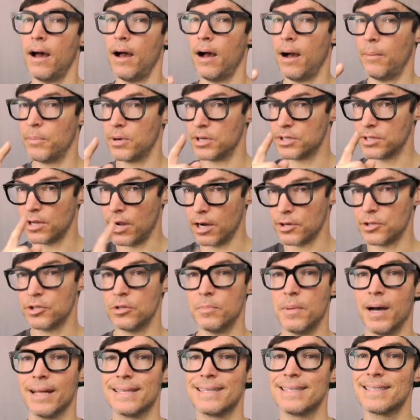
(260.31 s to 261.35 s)
I'm going to talk to you
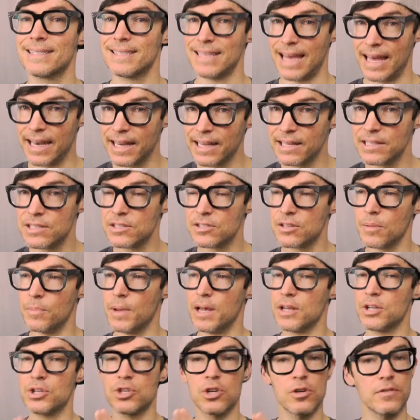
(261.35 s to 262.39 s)
about settings to
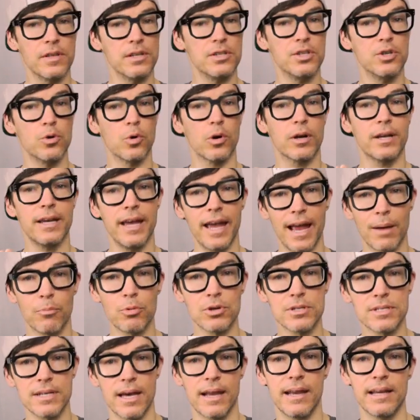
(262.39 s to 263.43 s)
make sure that your
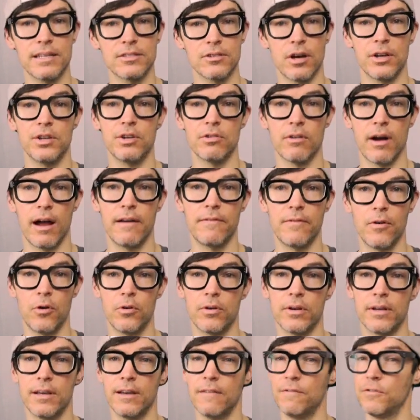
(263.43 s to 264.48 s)
camera settings on your
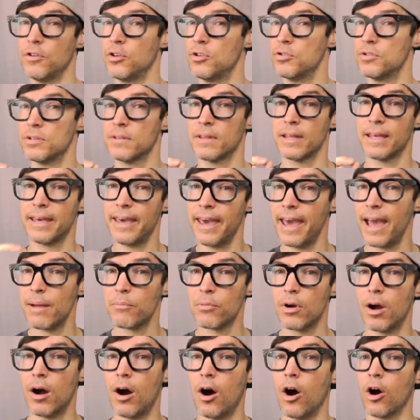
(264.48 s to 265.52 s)
iPhone, if you're using the
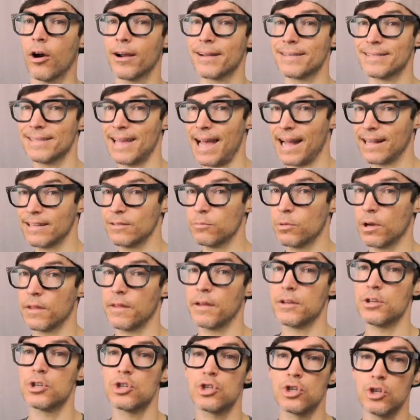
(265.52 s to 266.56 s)
camera, are exactly where
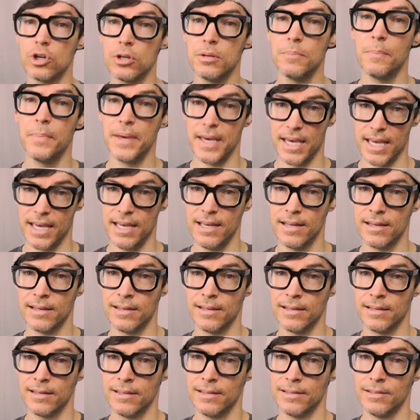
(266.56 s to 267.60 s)
they should be
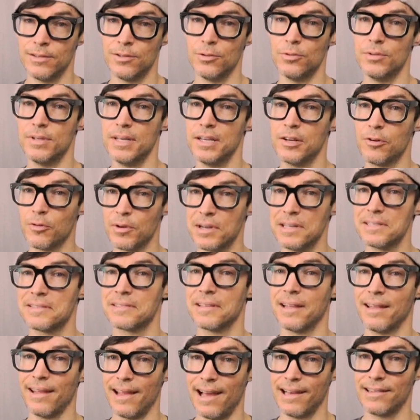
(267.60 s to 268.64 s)
to decrease
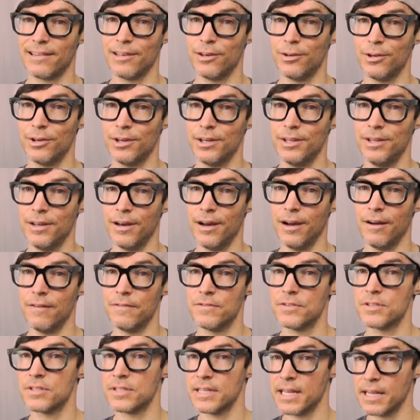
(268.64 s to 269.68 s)
the likelihood
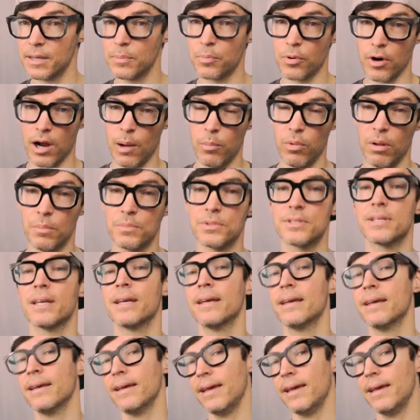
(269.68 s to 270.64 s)
of sync problems.